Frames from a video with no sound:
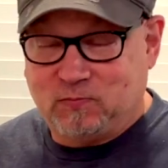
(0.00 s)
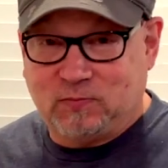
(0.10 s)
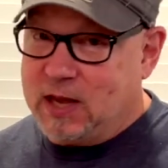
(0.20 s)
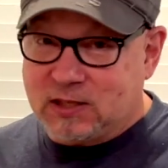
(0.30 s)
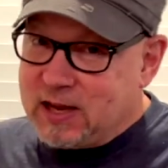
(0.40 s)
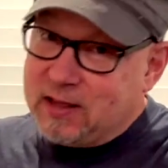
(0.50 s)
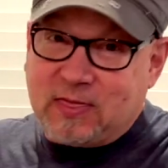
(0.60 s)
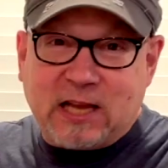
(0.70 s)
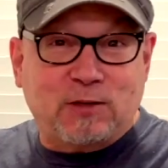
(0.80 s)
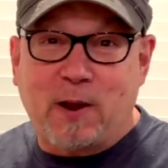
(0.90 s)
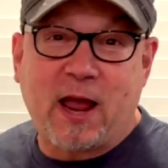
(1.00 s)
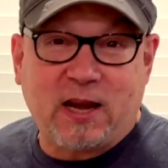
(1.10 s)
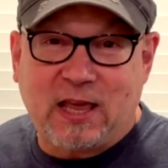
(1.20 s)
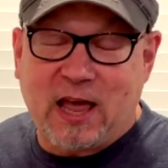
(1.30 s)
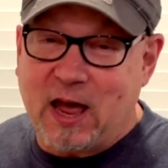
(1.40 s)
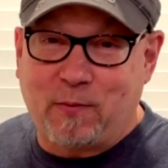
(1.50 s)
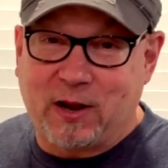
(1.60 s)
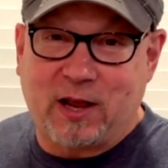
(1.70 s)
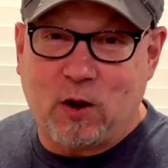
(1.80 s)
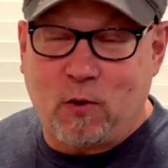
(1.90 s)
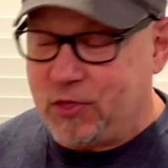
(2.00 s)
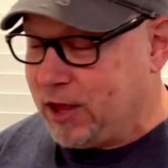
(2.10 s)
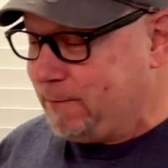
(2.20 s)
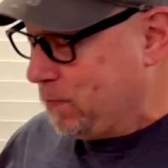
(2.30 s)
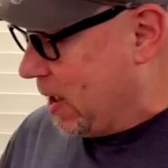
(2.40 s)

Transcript: That's it, that's my idea, and we're gonna go with it.